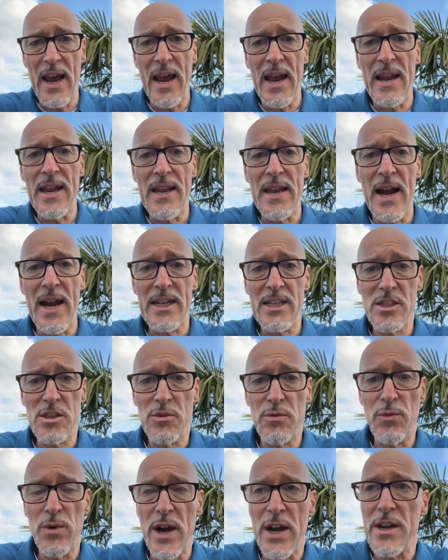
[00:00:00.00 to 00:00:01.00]
and
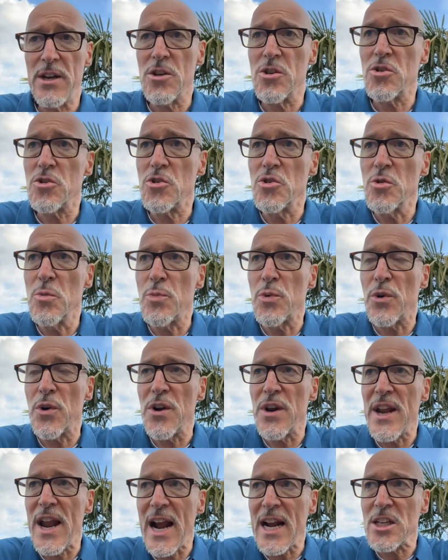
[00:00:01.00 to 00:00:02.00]
that's where the
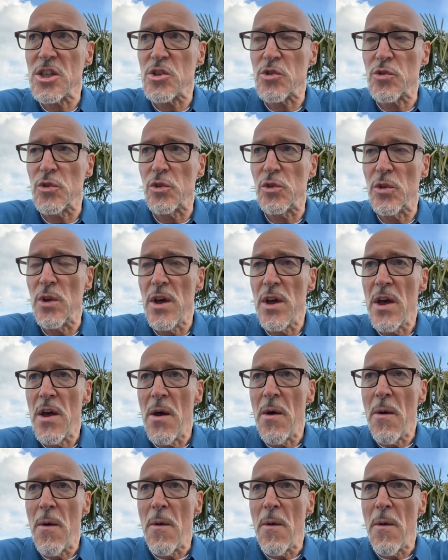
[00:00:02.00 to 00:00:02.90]
supernatural